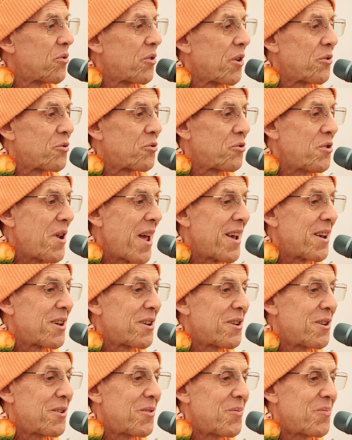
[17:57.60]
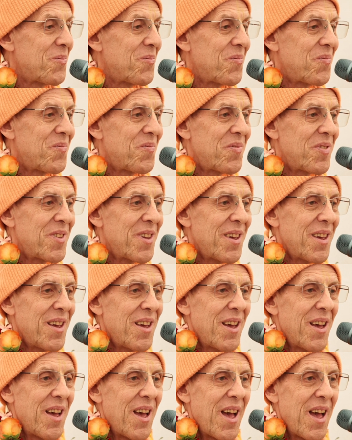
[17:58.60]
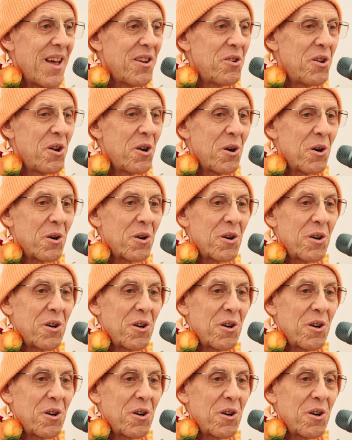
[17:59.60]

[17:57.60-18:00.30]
a snake. And here,